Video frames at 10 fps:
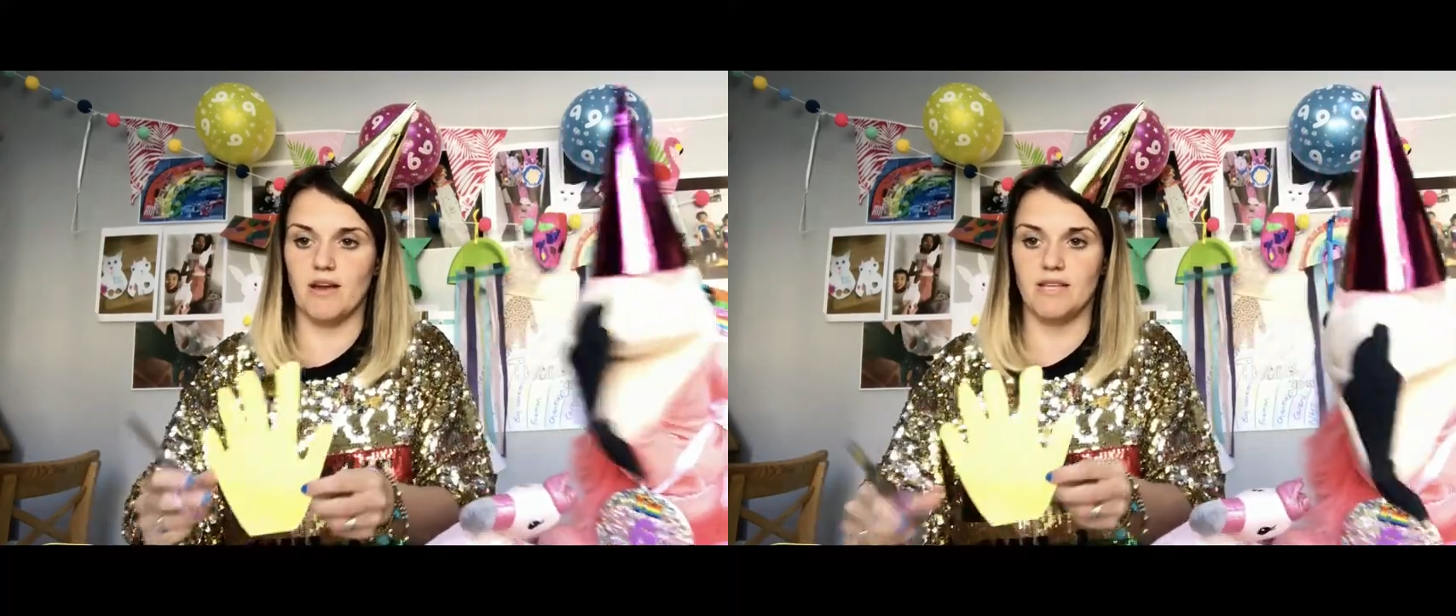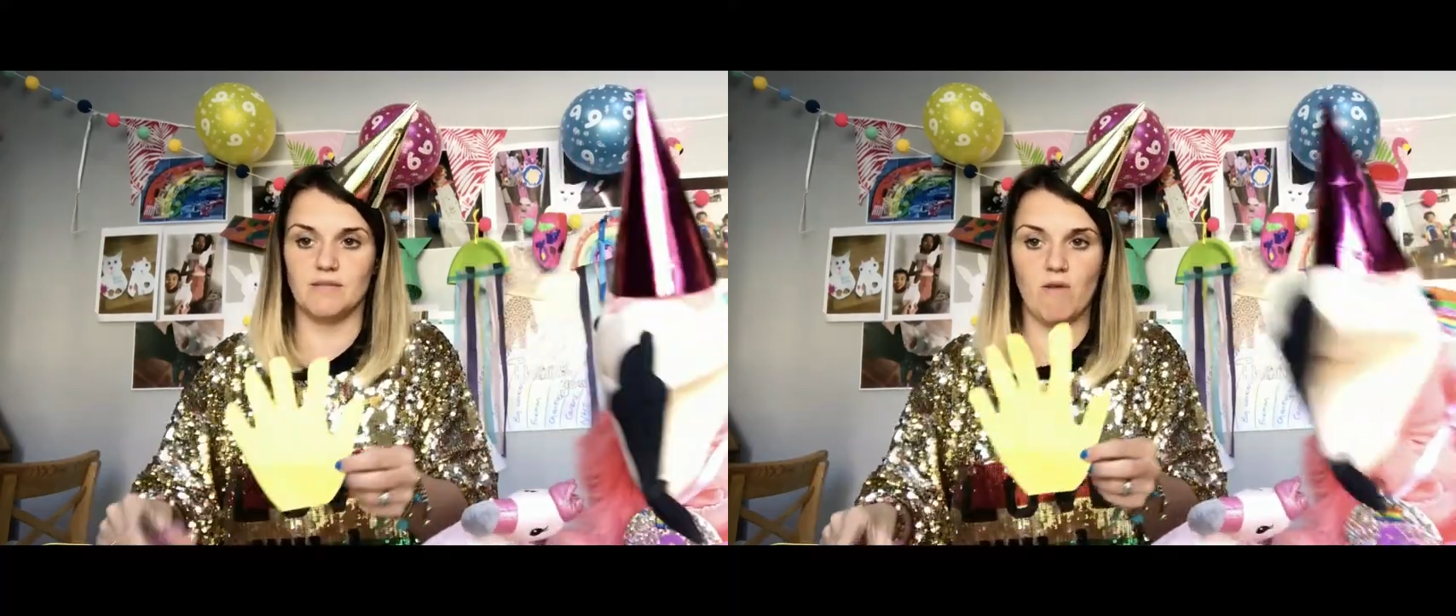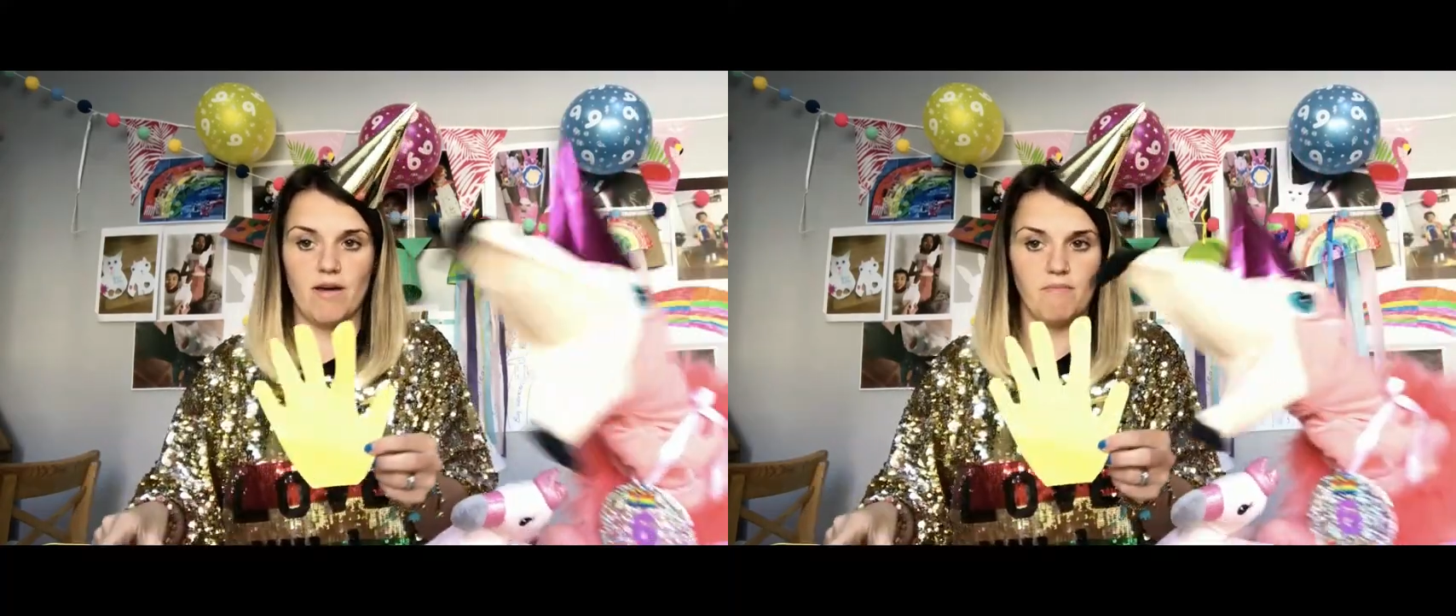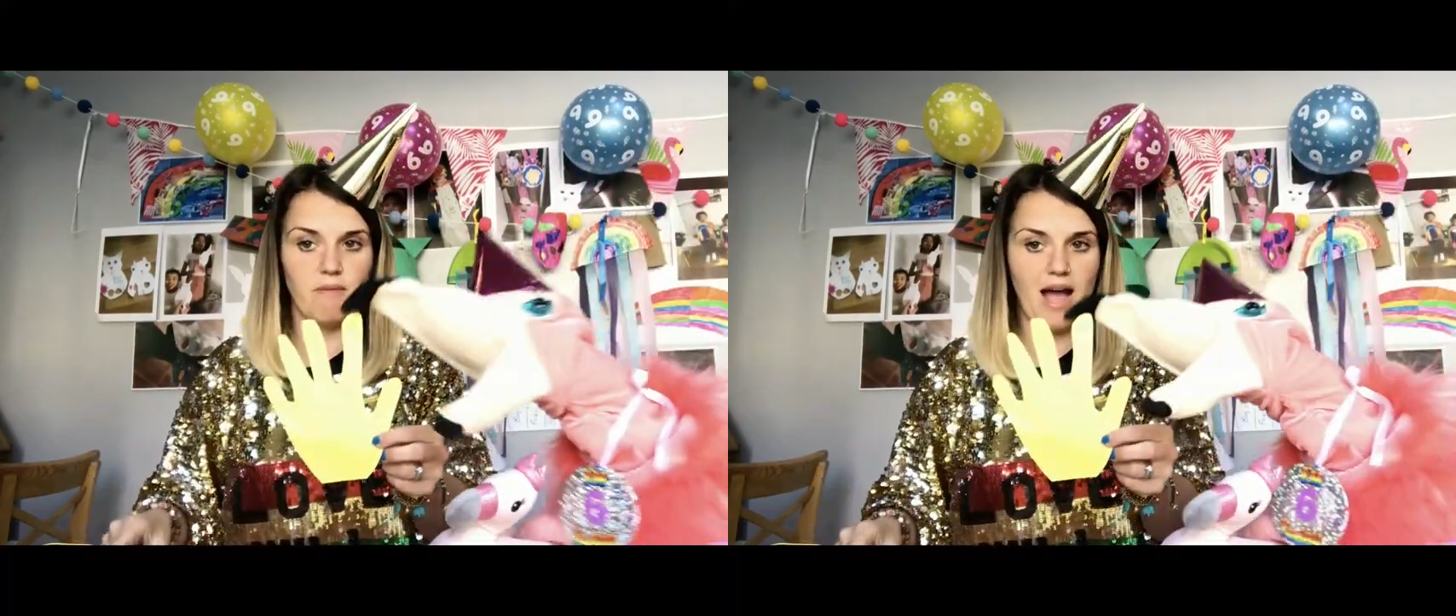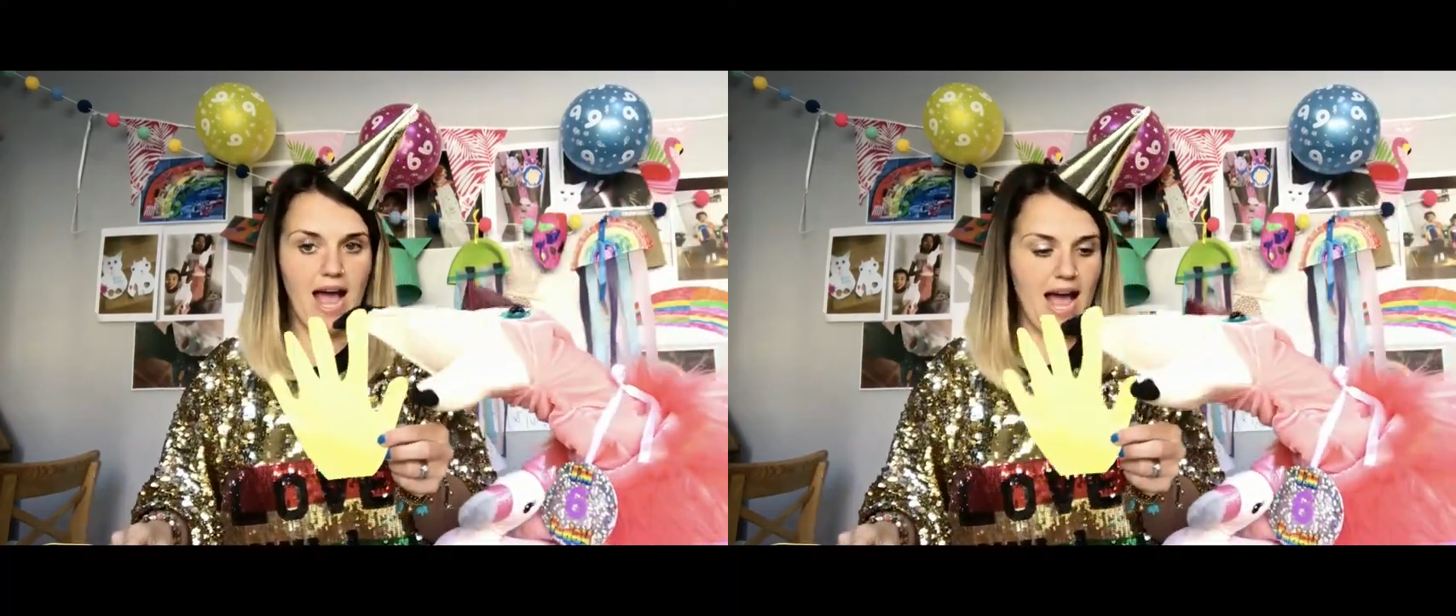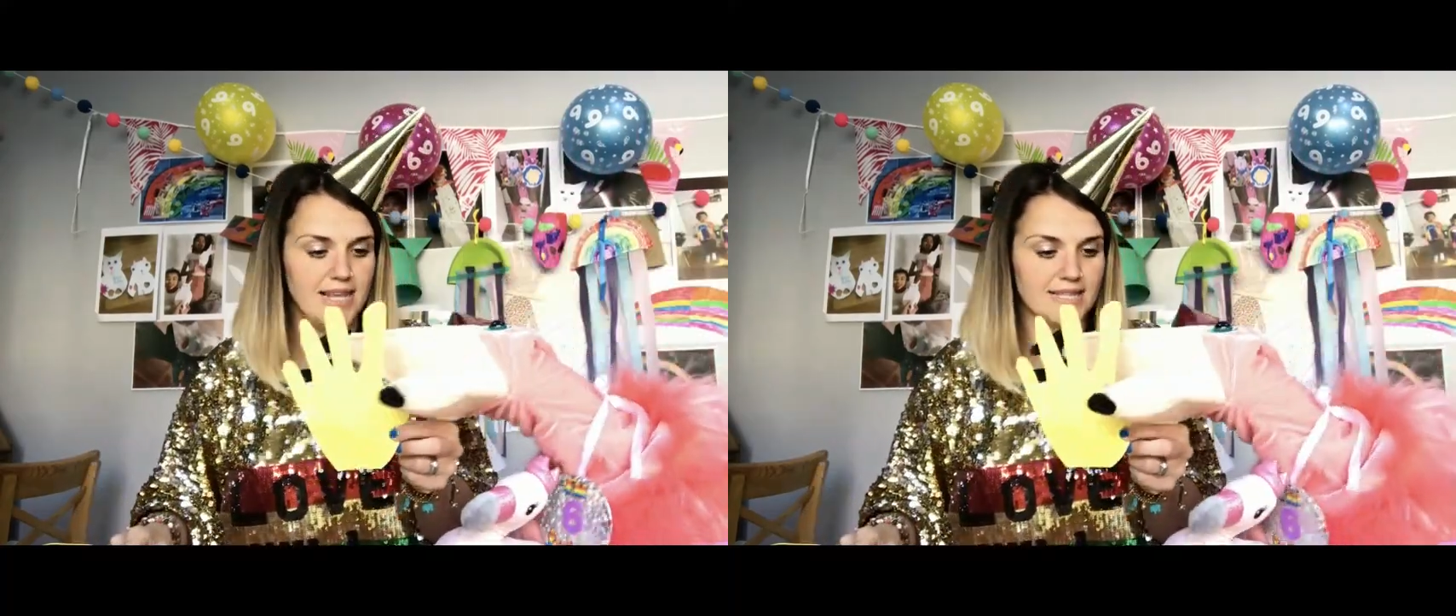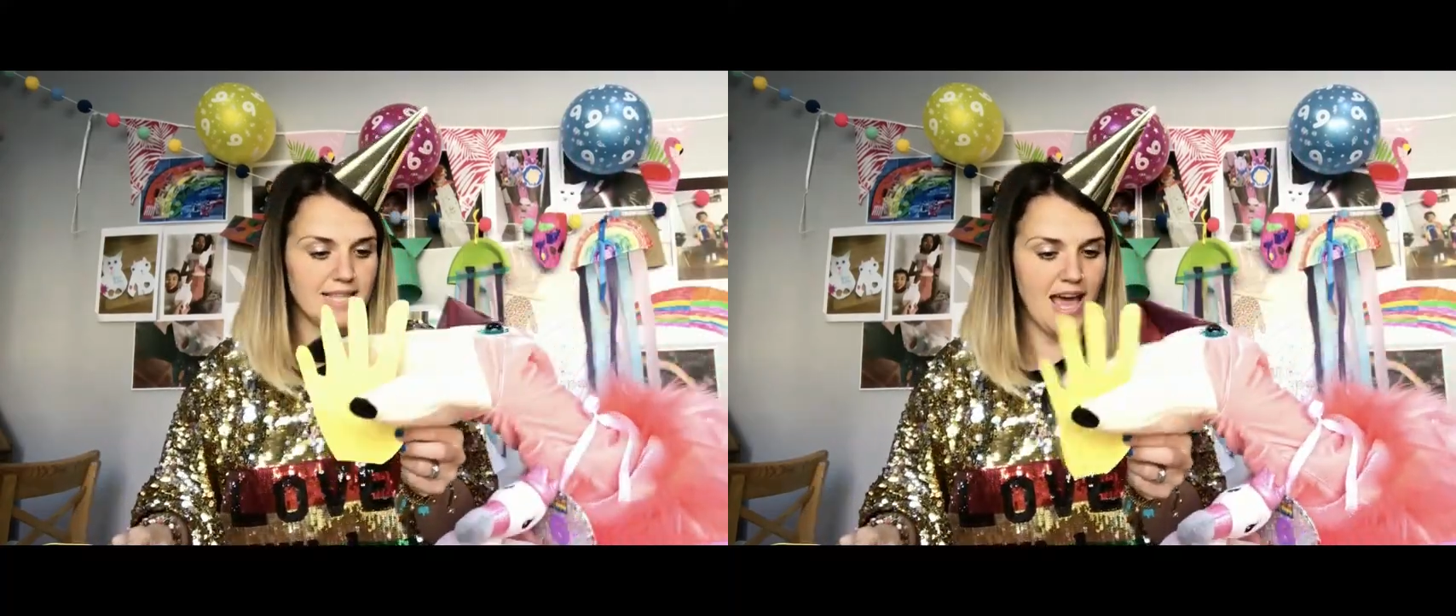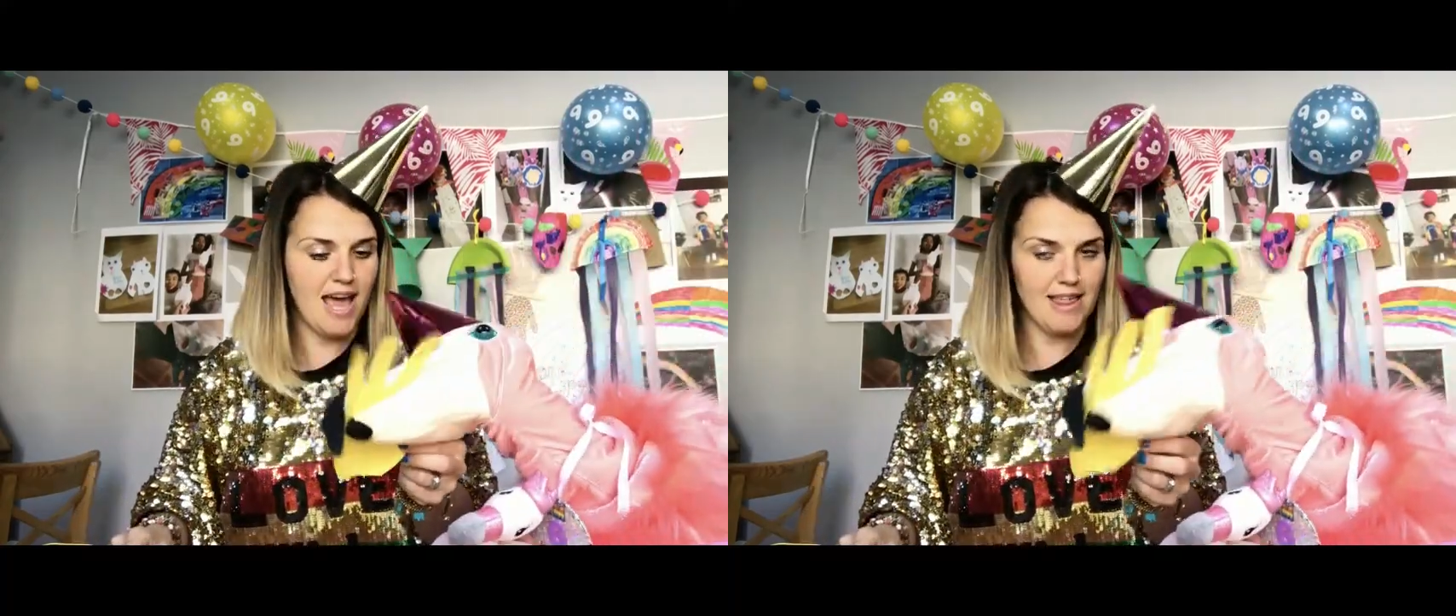There's one of my hands
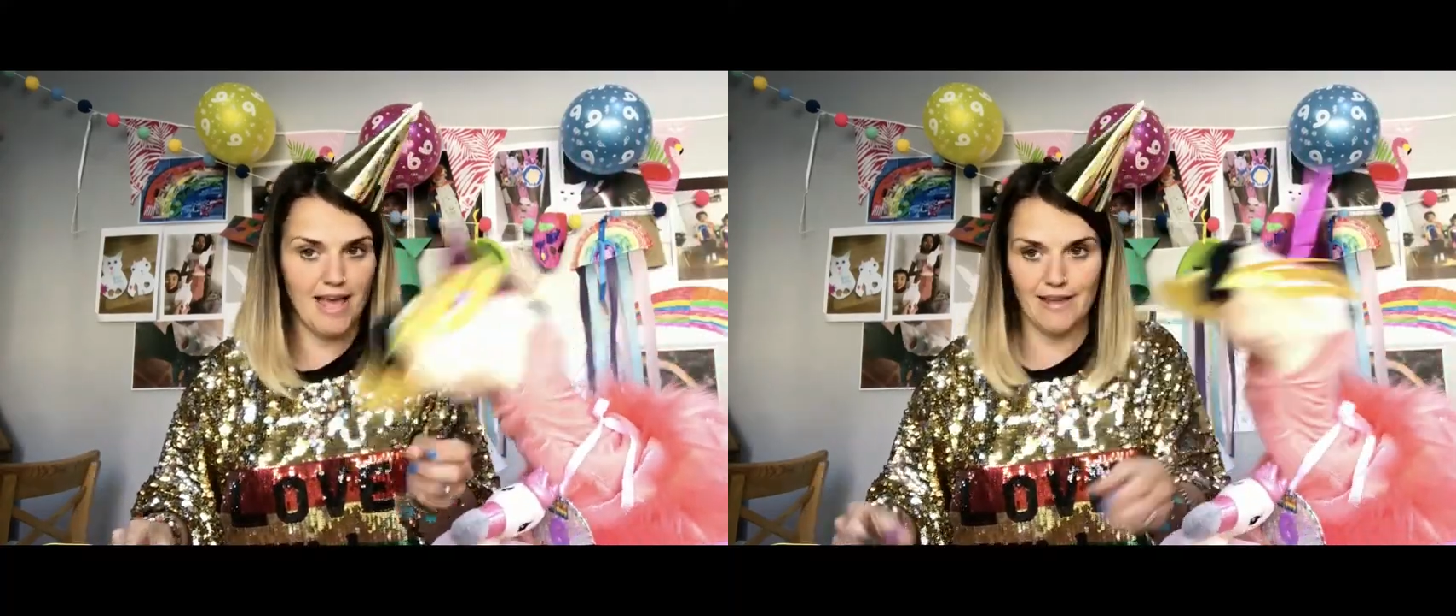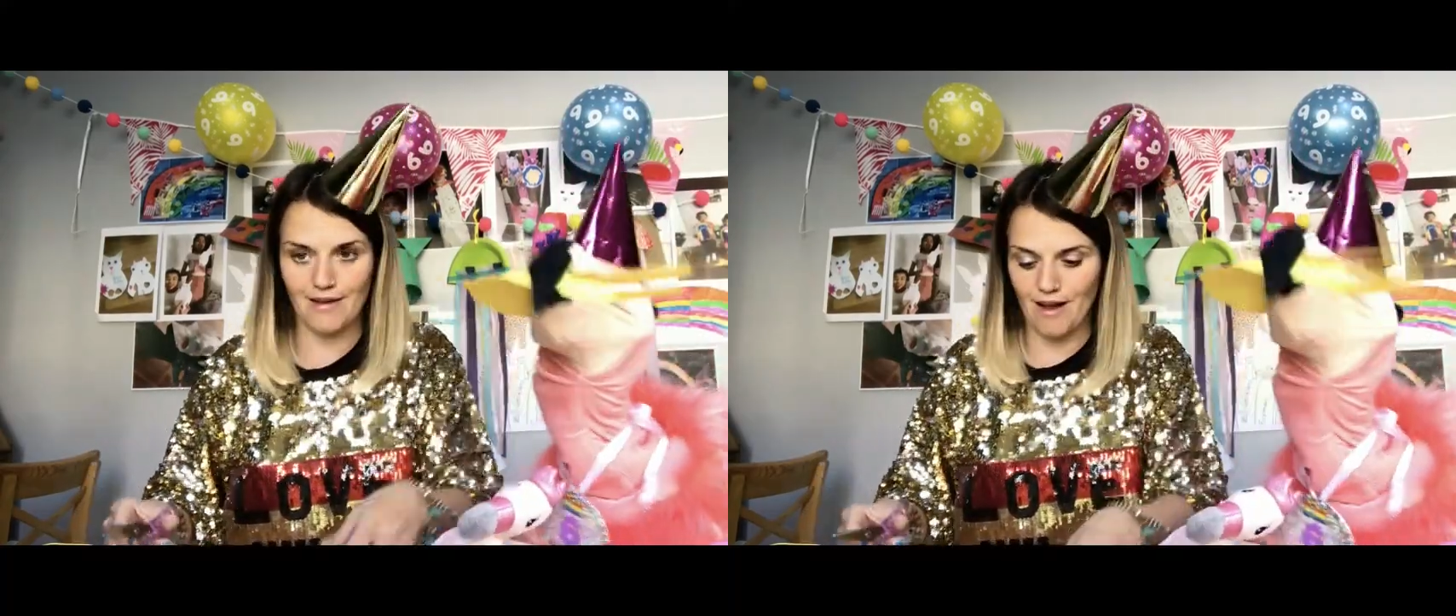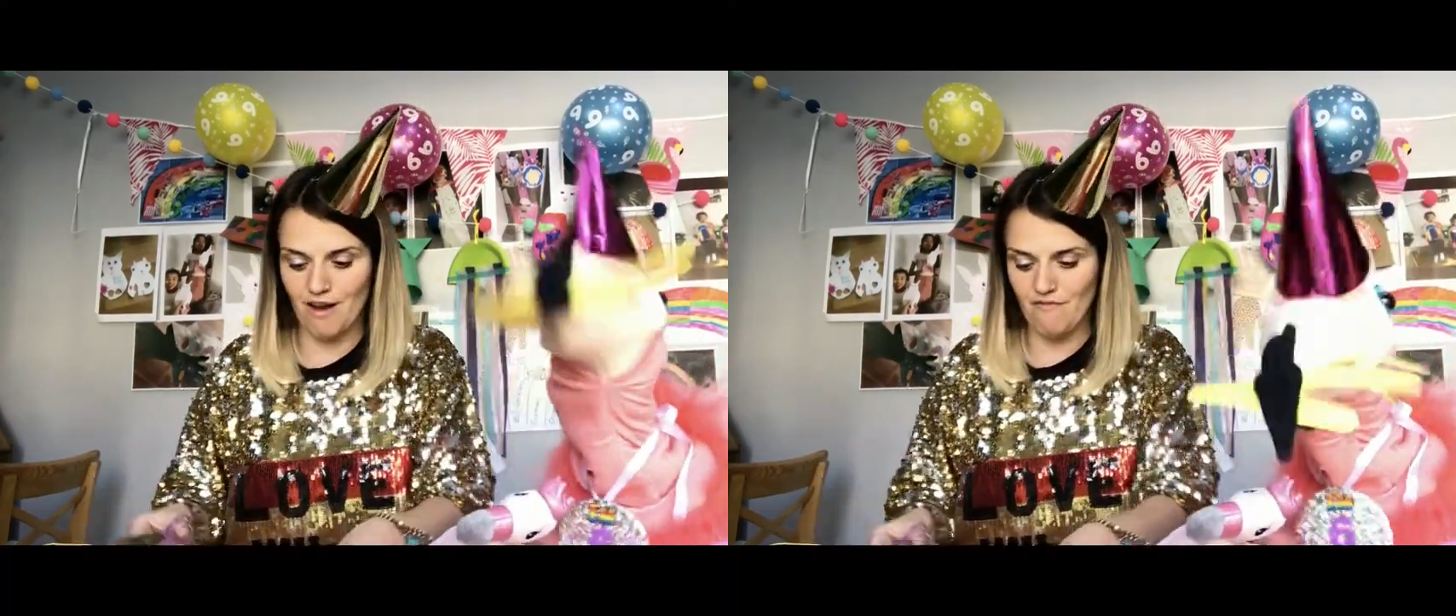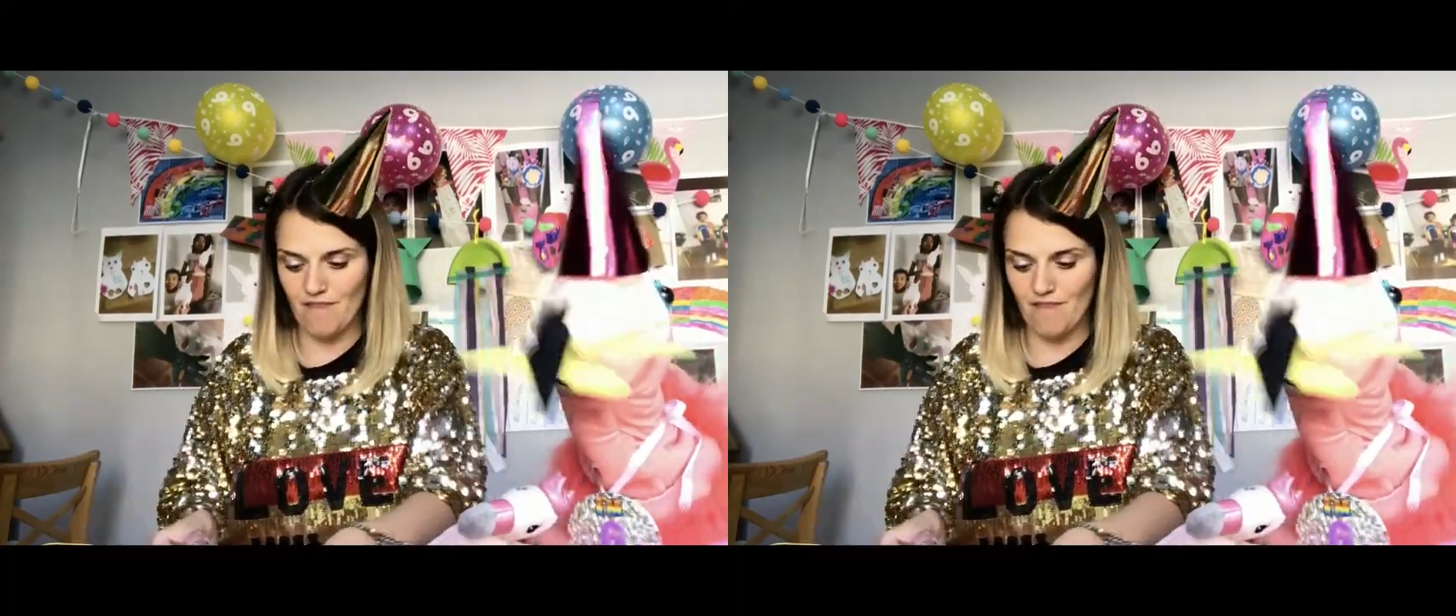there. There you go.